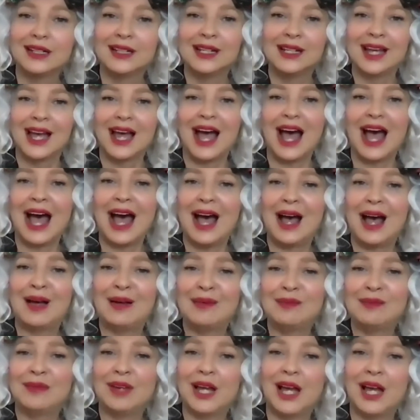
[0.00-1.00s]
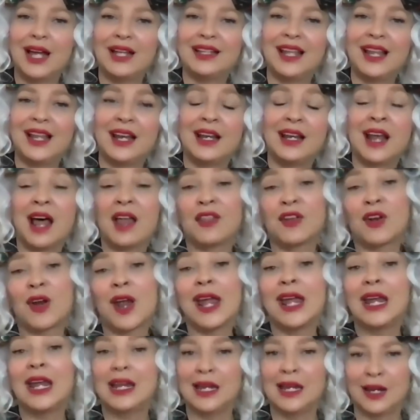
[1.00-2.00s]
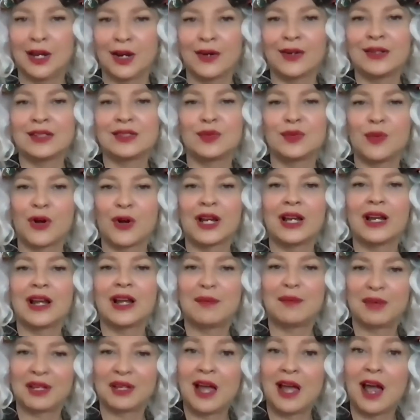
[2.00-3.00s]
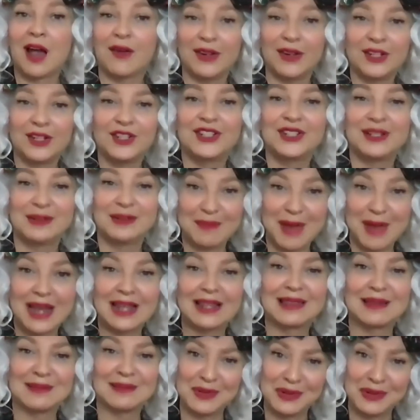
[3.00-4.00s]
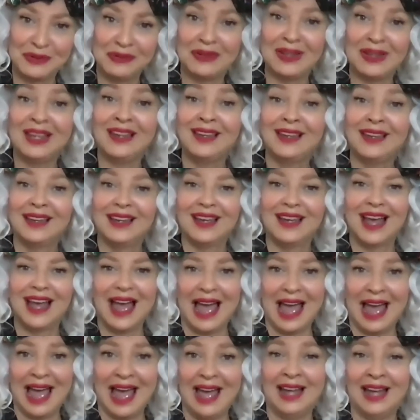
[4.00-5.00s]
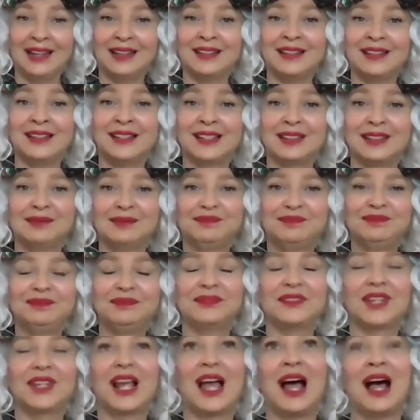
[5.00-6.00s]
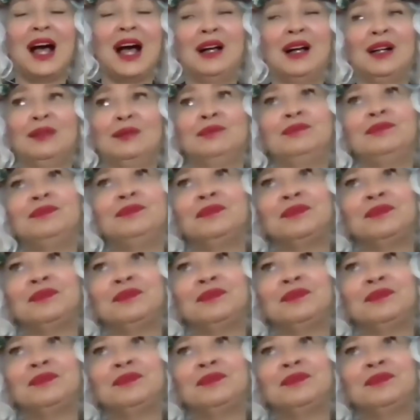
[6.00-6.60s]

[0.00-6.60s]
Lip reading: And then another 8 years working up the courage to make the movie. And um